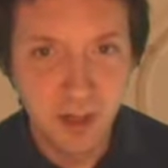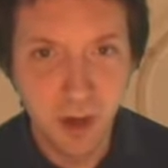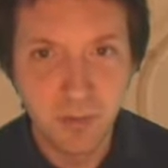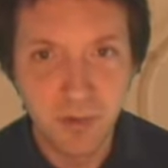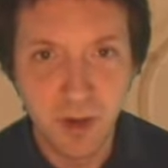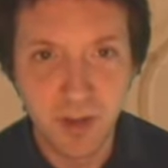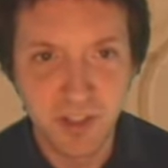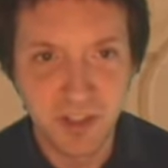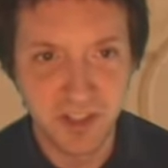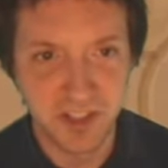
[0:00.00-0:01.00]
Oh, no,
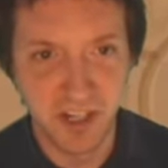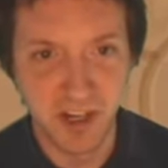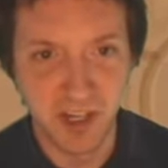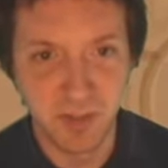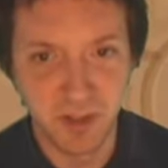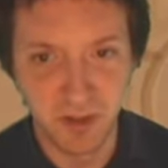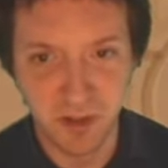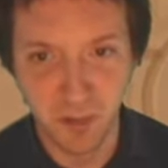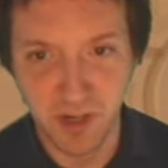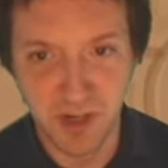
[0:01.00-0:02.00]
that's just the stock image. No, there's
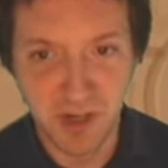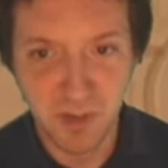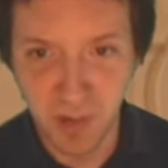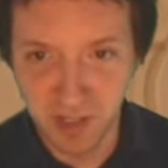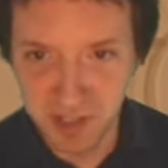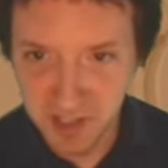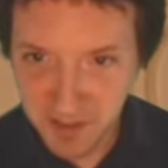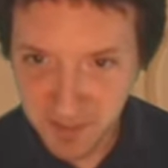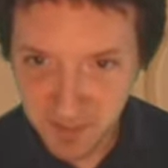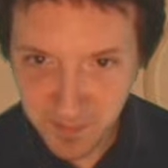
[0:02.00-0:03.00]
never three. Mind. But.
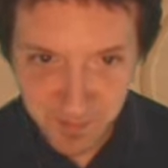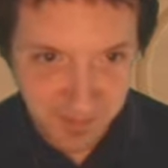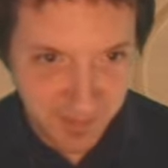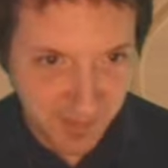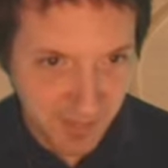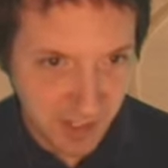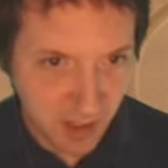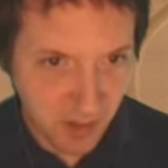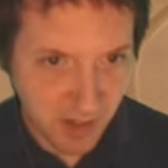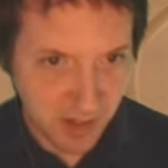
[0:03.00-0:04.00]

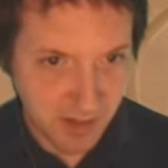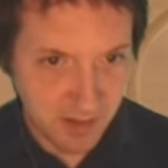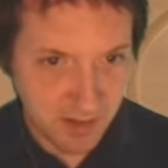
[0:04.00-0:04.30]
Okay.